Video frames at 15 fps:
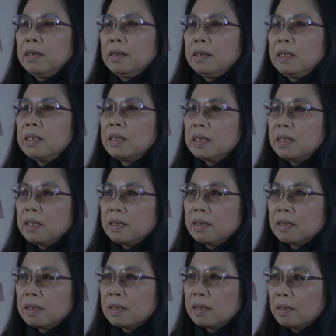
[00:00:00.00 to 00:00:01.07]
this
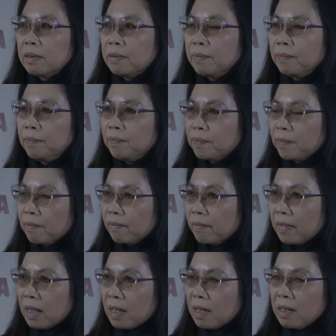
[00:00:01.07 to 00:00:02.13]
is. Um,
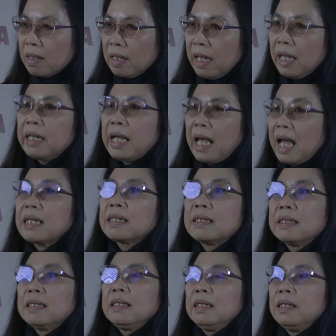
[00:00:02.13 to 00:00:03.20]
an
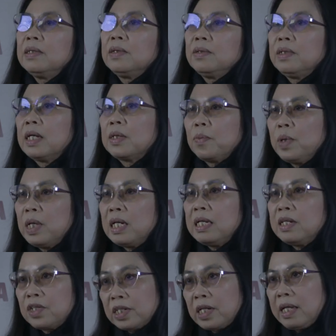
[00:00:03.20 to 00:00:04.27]
act, you know, that really
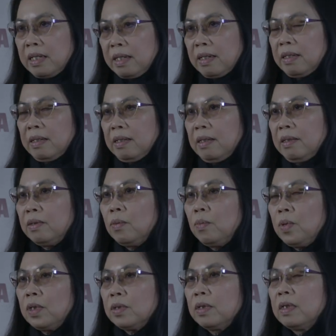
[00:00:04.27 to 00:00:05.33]
shake the
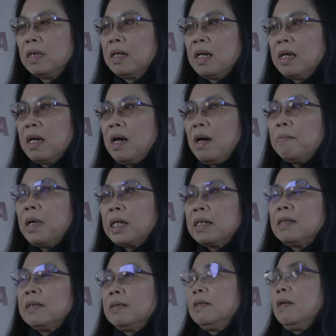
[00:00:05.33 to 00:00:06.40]
world.
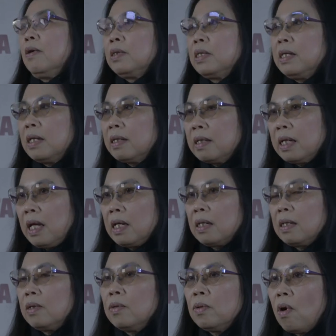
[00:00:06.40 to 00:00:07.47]
But on the other
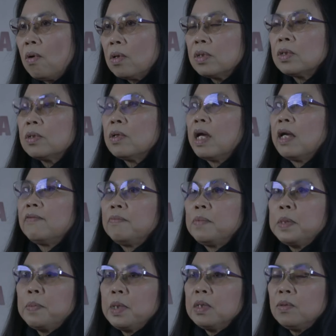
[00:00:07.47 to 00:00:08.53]
hand, you also have
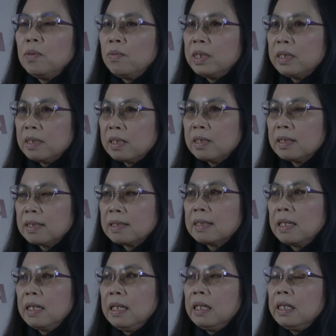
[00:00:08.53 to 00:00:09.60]
people who resist
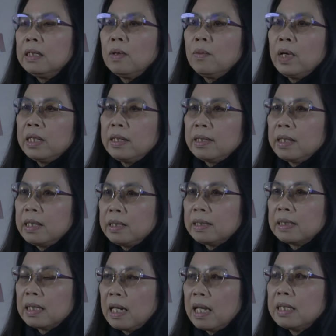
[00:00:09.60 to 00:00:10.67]
in a way that
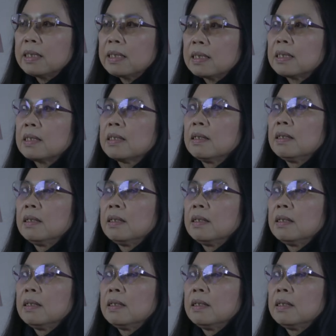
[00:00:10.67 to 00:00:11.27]
is less